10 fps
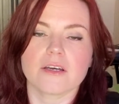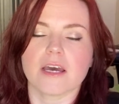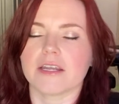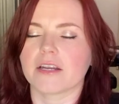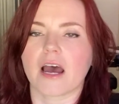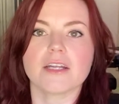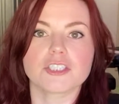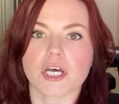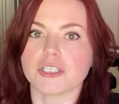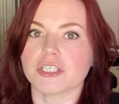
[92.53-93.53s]
and not
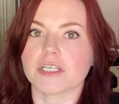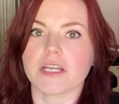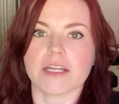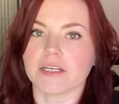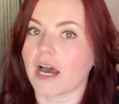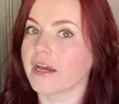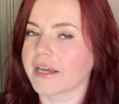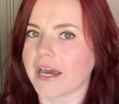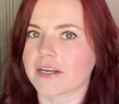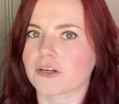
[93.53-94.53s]
judge it and not
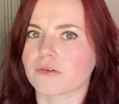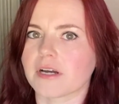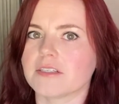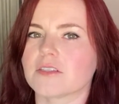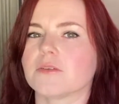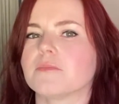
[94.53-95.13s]
categorize it,